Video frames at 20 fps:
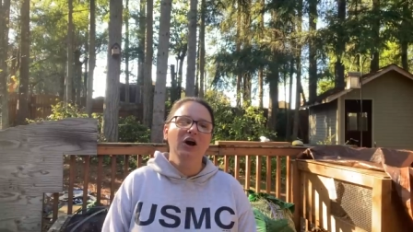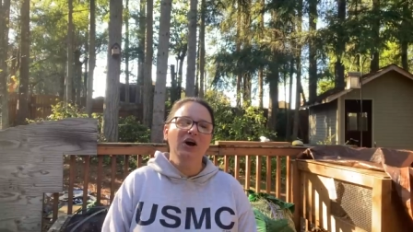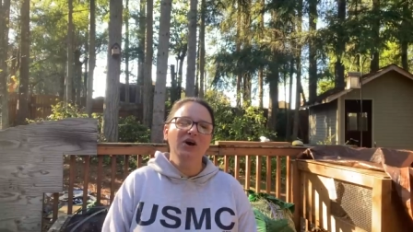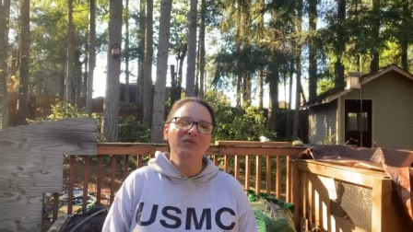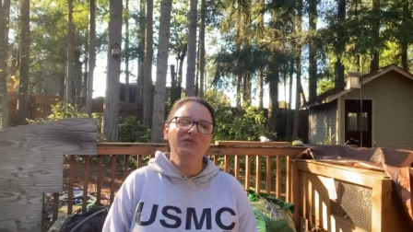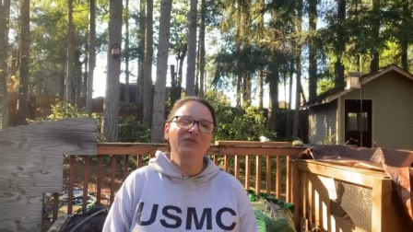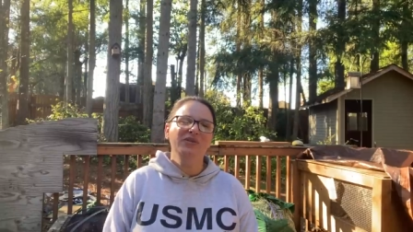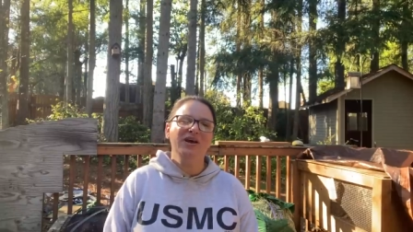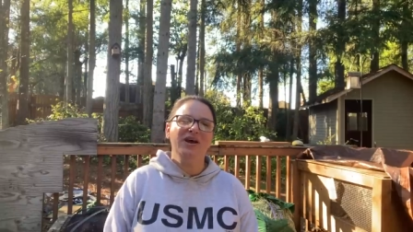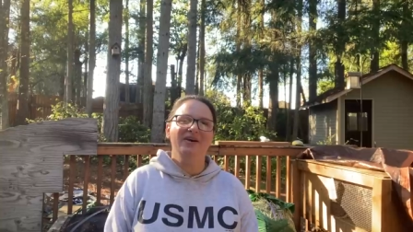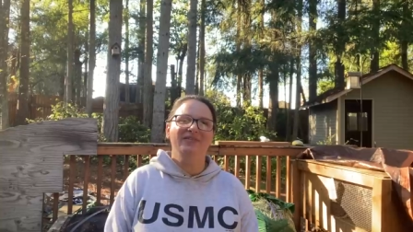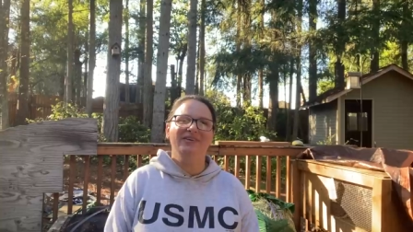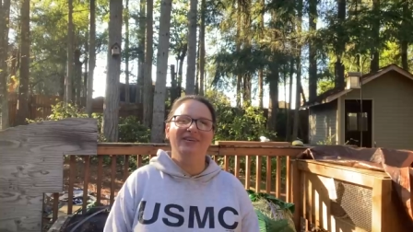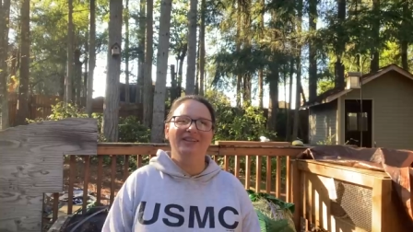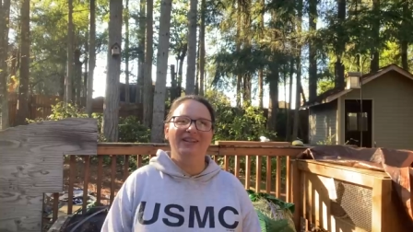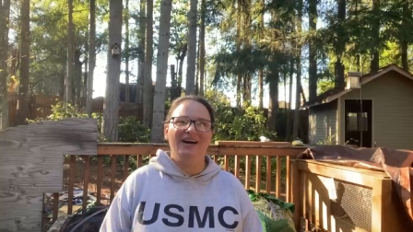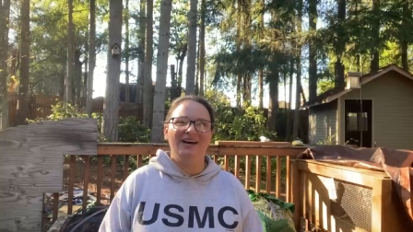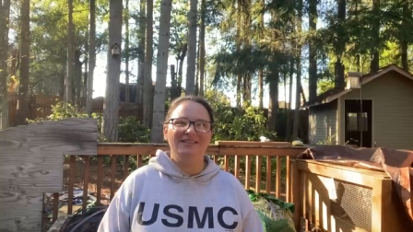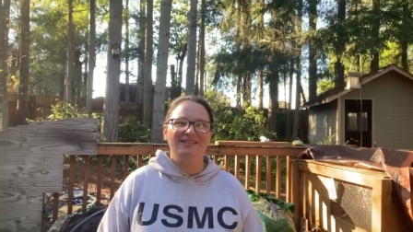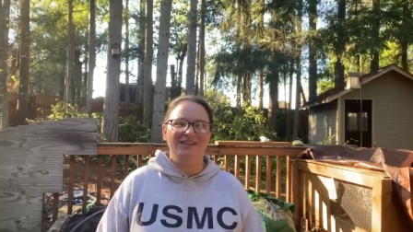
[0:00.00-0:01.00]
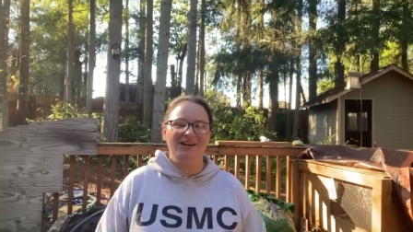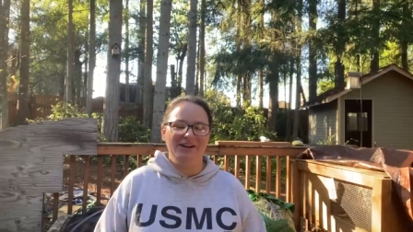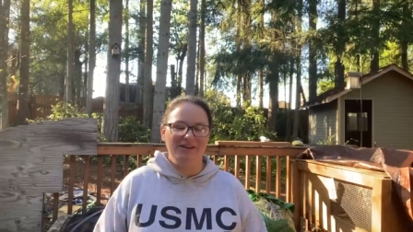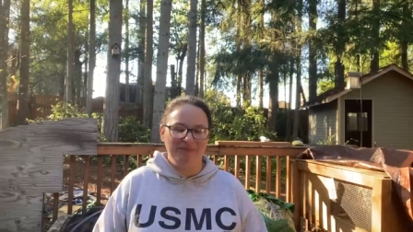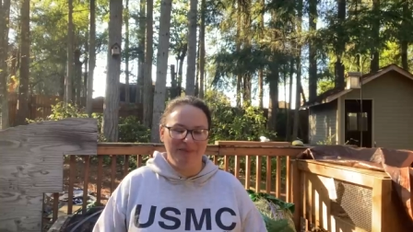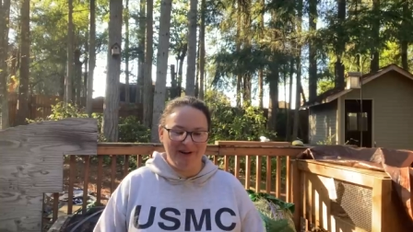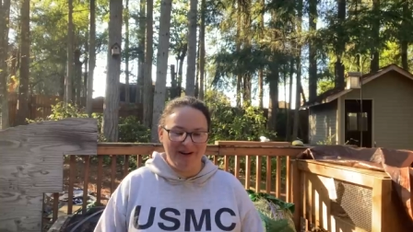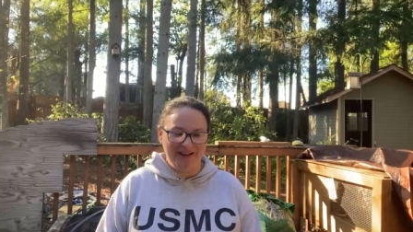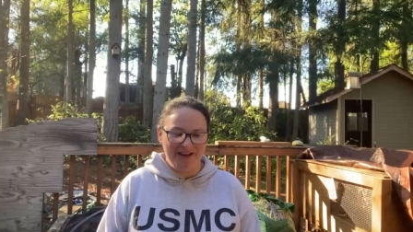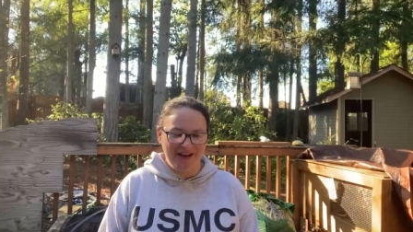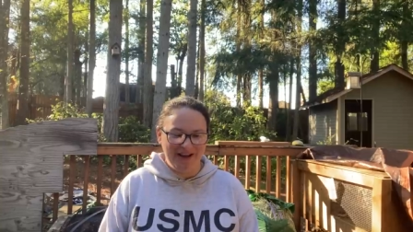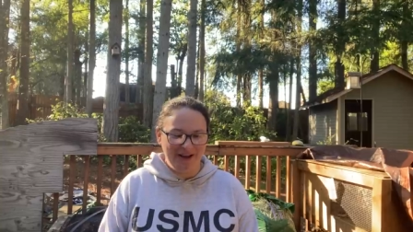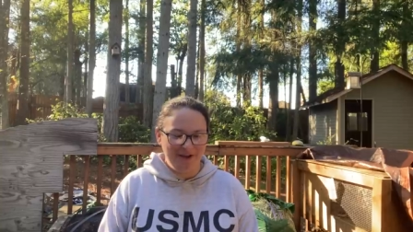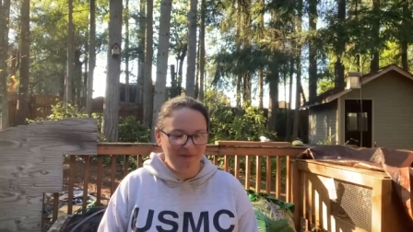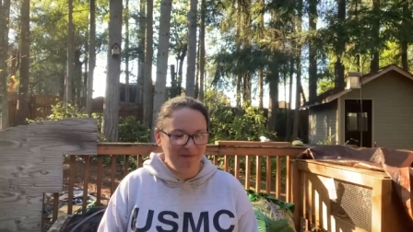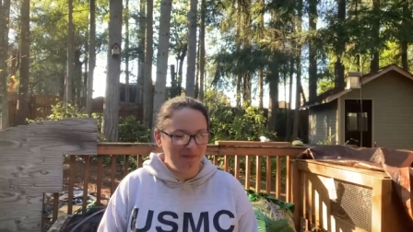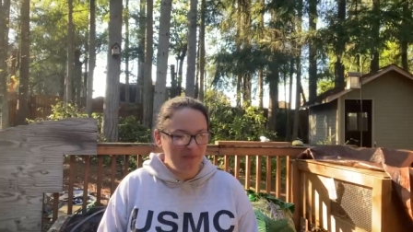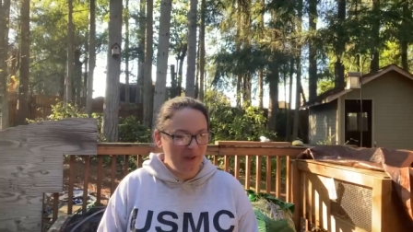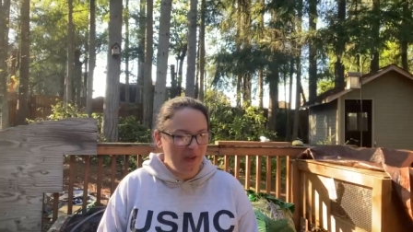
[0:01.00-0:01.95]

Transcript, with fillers: Hopefully I haven't lost anybody yet.